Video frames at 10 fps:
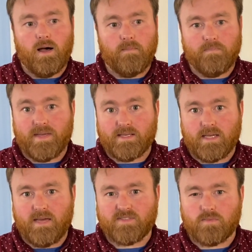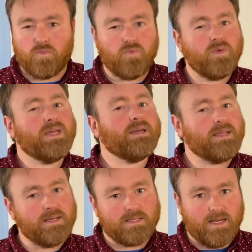because I have some really
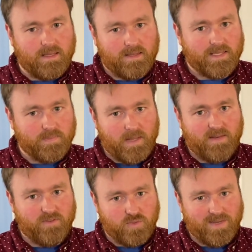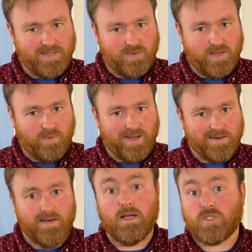exciting things planned for 2021.
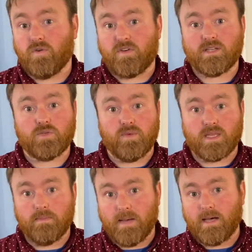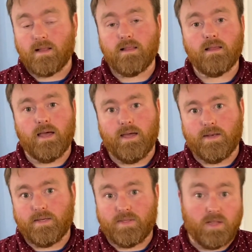Don't forget to ring the bell
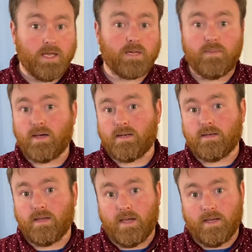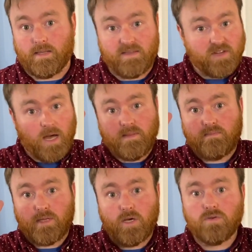and hit the like button and leave a comment
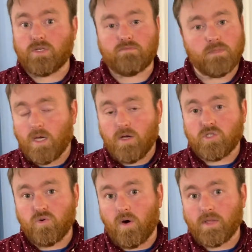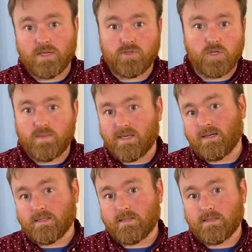below. Just do all the YouTube
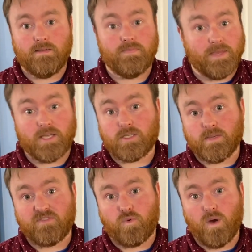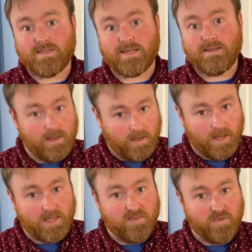things. Thank you so much for watching. I
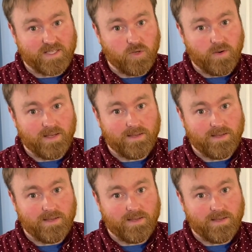love you, Victoria.